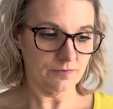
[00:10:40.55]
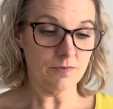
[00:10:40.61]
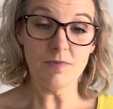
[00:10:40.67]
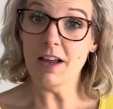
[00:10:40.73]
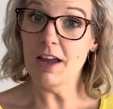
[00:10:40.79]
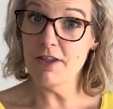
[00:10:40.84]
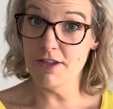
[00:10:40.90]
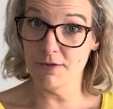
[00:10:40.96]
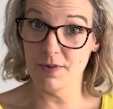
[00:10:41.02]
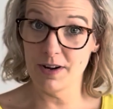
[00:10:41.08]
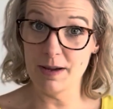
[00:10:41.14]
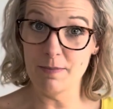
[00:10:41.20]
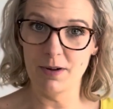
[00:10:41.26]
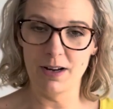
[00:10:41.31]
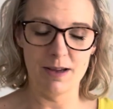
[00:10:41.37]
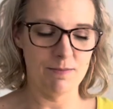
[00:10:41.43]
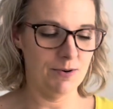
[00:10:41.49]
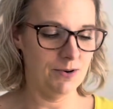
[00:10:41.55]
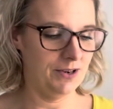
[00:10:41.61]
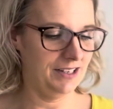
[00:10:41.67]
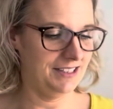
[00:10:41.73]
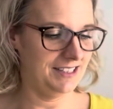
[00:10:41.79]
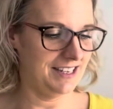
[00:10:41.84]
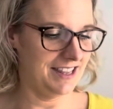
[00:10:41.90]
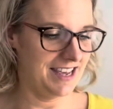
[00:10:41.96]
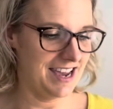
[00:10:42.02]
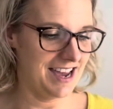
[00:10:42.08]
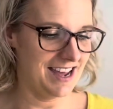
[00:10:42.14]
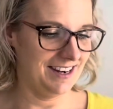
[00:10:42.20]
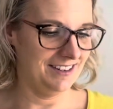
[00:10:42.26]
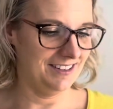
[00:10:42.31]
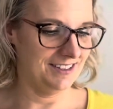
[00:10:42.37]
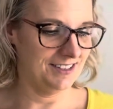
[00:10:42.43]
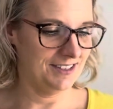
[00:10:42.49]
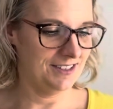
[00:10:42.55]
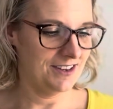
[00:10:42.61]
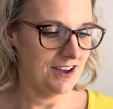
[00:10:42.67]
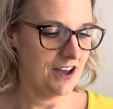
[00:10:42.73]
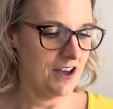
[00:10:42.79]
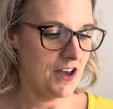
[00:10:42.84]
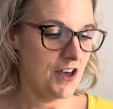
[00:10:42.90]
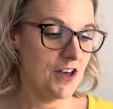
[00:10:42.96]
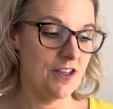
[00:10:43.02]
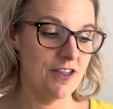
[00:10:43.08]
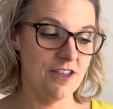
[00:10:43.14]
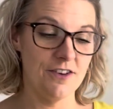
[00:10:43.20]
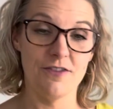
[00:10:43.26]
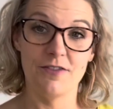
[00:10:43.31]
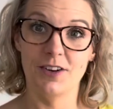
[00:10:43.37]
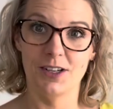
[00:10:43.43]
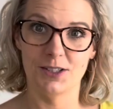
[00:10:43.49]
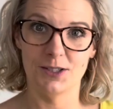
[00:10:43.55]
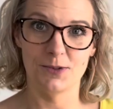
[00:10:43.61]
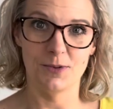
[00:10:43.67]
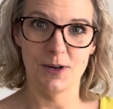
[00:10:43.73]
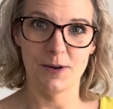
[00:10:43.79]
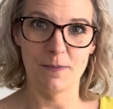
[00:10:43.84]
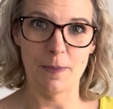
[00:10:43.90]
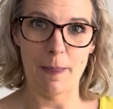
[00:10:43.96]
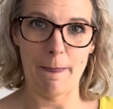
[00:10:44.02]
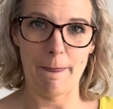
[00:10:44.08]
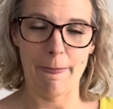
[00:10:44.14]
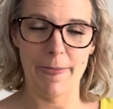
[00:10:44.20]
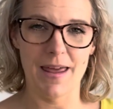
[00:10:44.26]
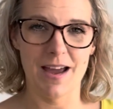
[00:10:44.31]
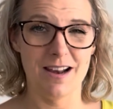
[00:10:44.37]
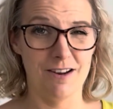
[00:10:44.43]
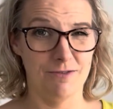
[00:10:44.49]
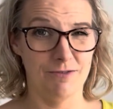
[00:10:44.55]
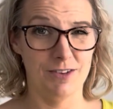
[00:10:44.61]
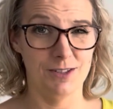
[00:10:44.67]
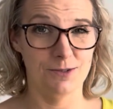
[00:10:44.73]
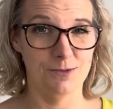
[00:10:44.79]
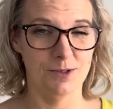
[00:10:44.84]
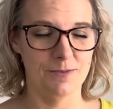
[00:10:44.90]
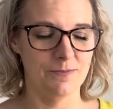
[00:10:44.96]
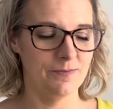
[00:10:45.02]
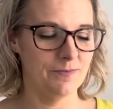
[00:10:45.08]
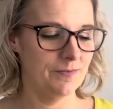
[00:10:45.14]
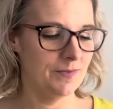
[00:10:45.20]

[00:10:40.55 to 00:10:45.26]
3 bullet points at the end. The first one, I love this one.